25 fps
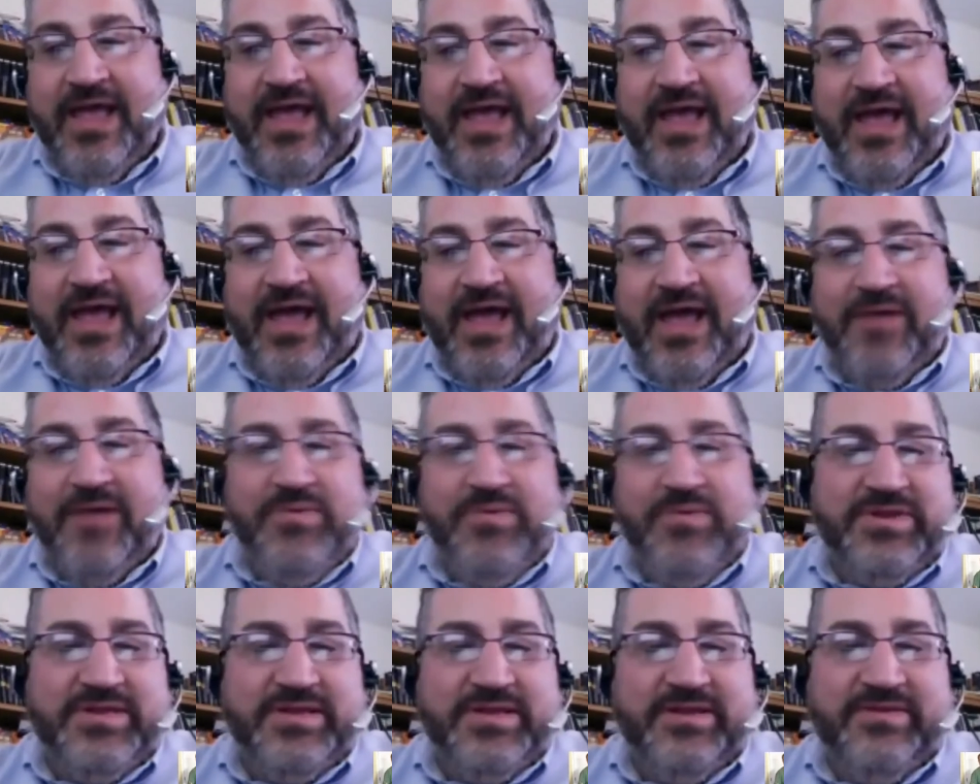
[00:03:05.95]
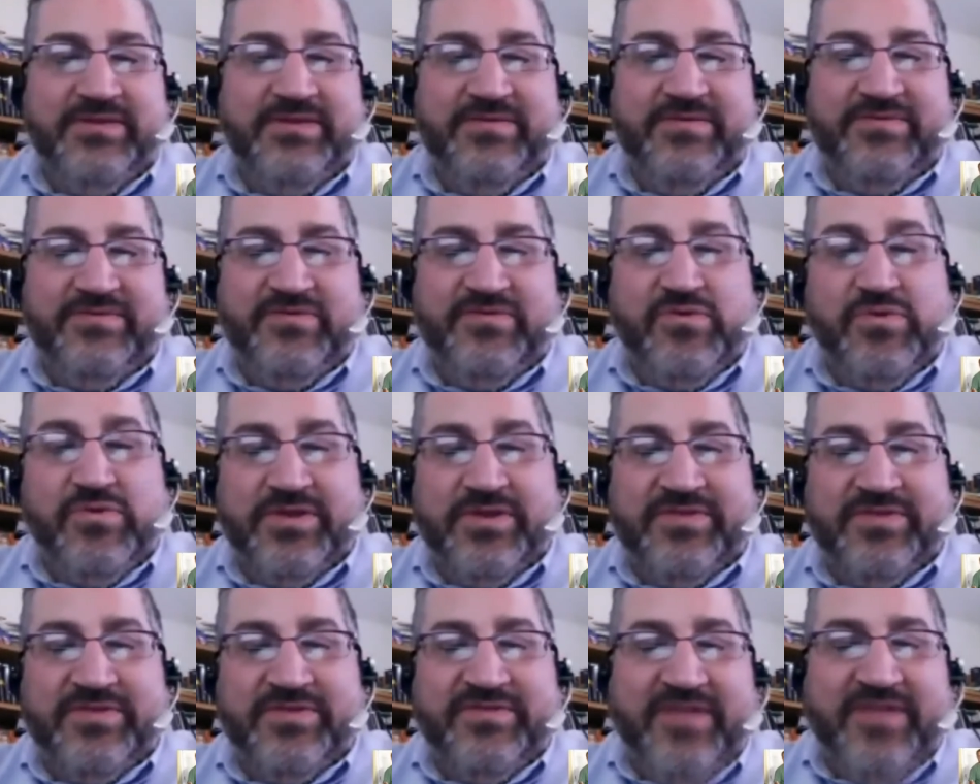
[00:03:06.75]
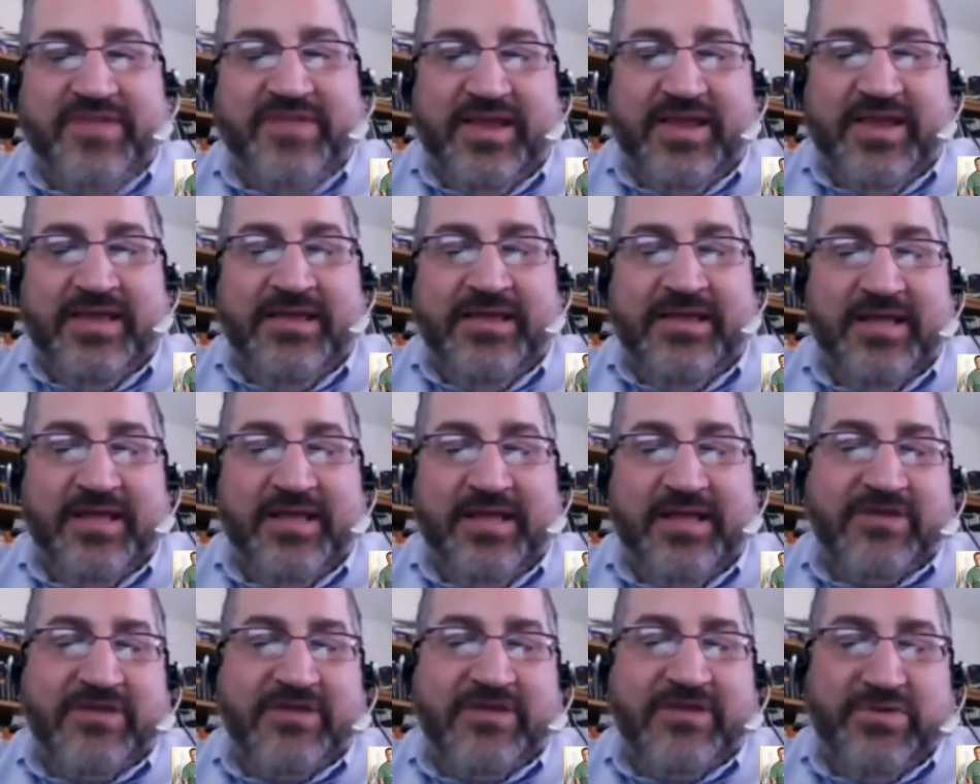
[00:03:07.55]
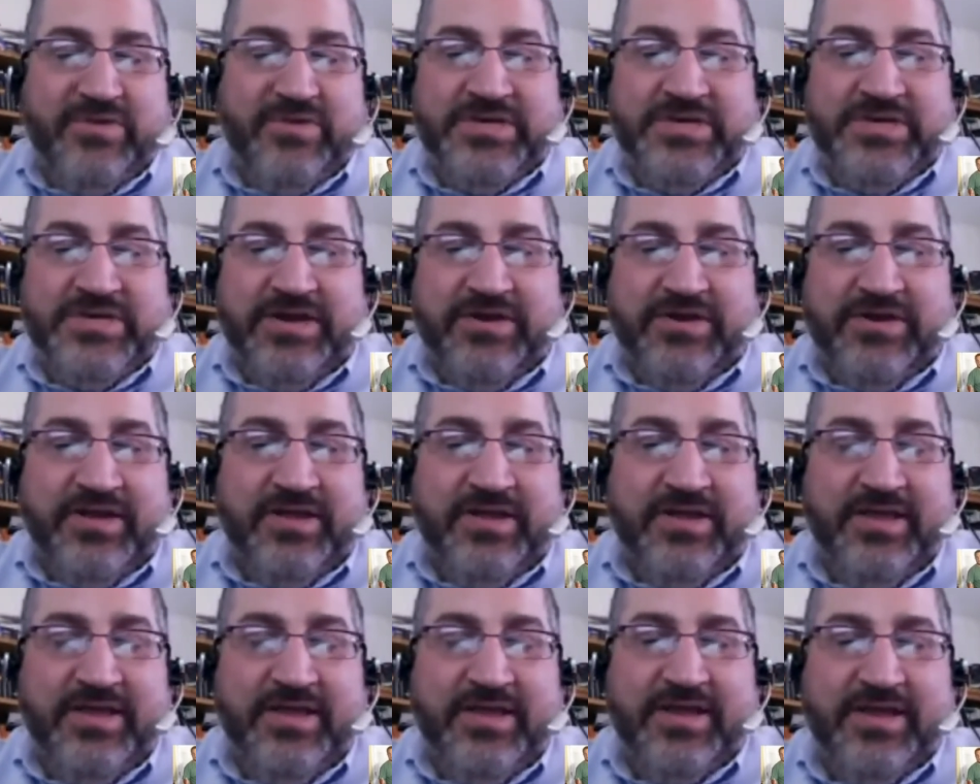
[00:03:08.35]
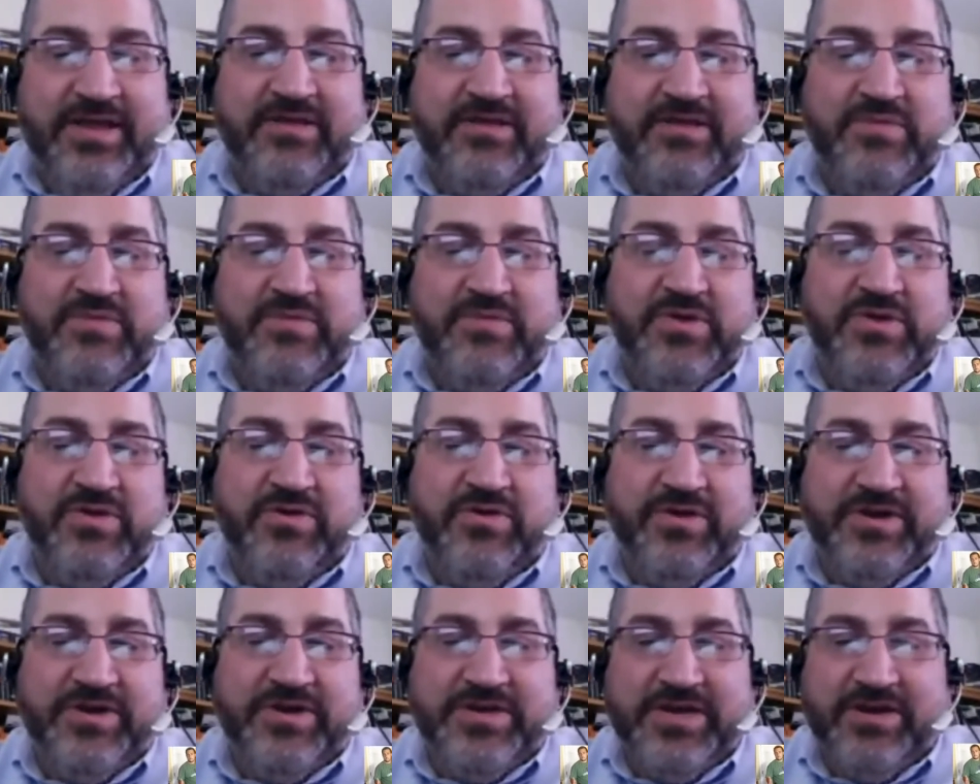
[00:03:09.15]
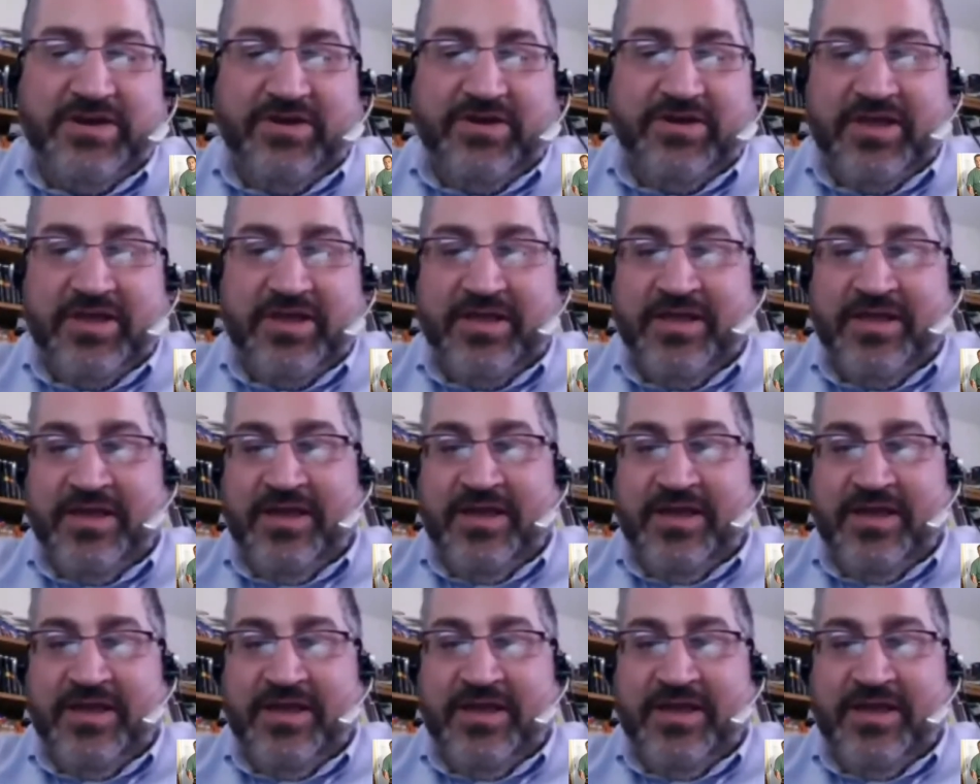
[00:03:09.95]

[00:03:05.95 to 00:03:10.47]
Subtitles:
I went to school to study electrical engineering and computer engineering,